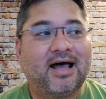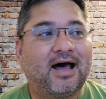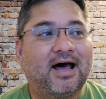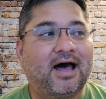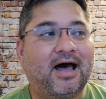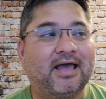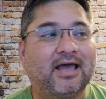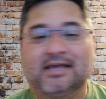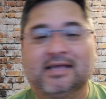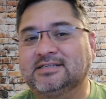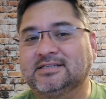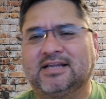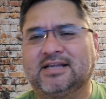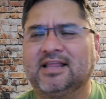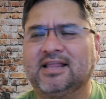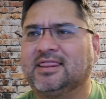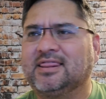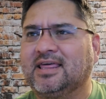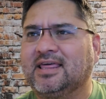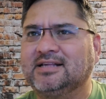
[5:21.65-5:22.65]
Uh, he's
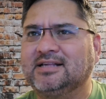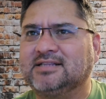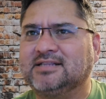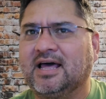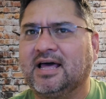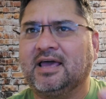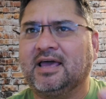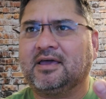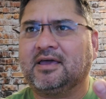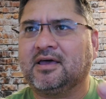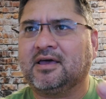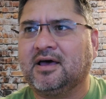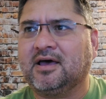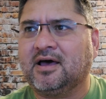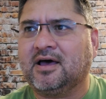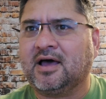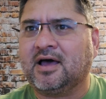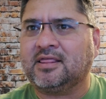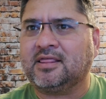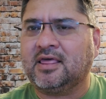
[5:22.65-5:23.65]
done things like
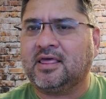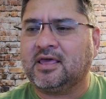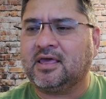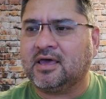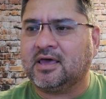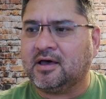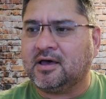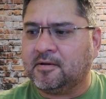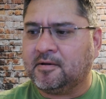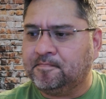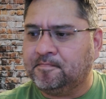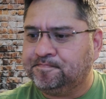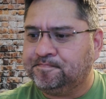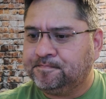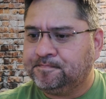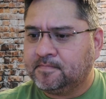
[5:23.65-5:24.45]
uh, I think um,